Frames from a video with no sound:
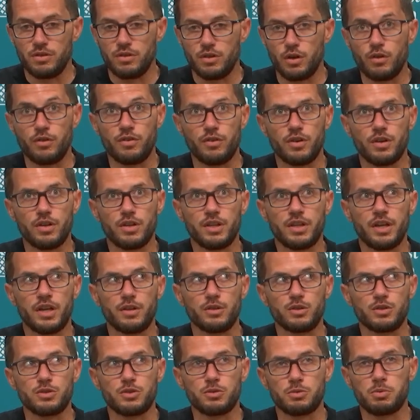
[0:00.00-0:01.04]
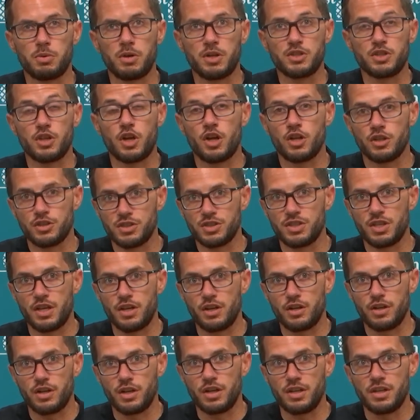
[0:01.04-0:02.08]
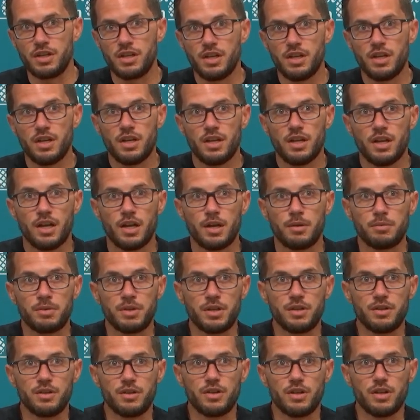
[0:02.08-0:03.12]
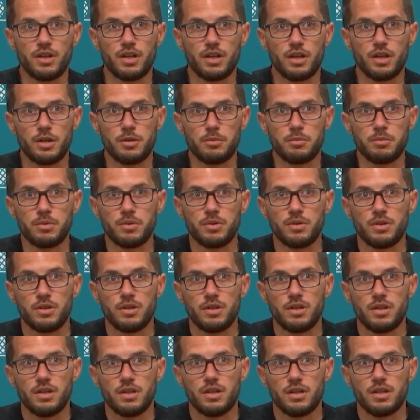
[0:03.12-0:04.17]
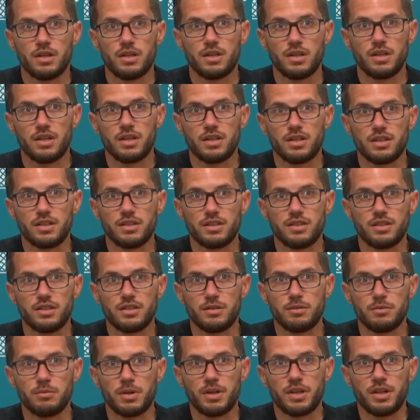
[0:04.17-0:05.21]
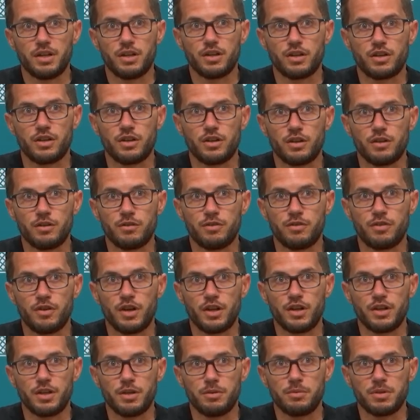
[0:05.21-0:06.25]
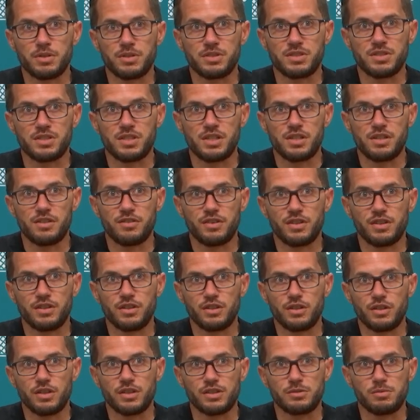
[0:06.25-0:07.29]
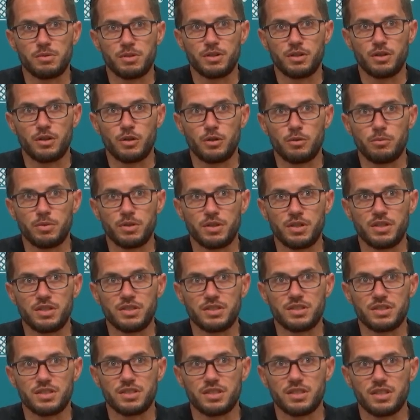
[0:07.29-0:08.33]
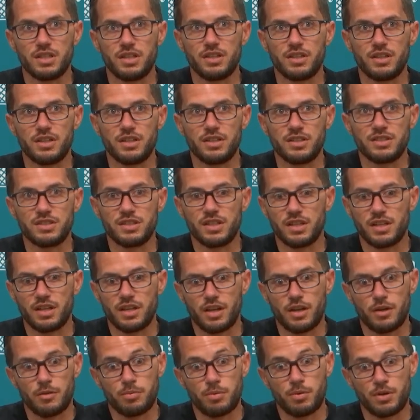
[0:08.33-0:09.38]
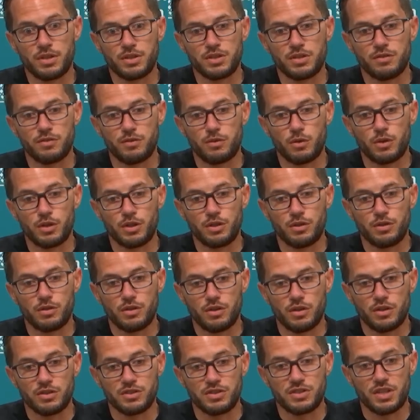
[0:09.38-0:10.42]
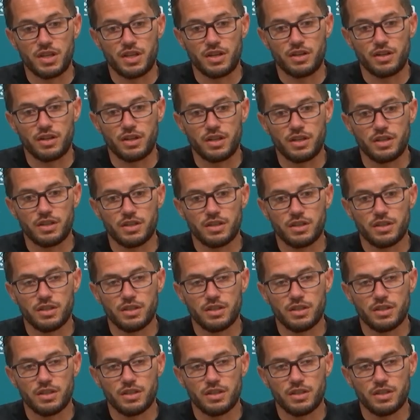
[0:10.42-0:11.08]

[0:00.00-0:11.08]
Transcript: I was surprised on Saturday. I'm getting my haircut on Friday by Steve, and you guys might know him, but he's like, I got a present for you on Saturday.